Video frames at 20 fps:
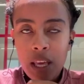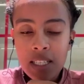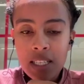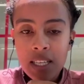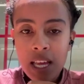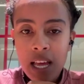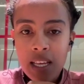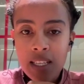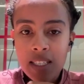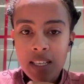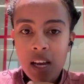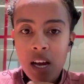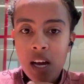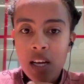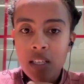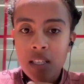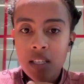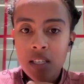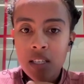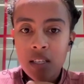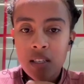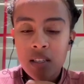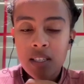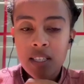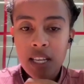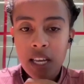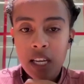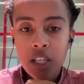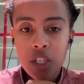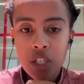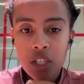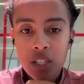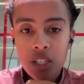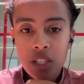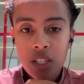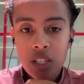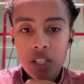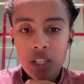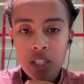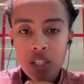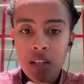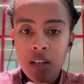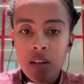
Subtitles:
has got sections.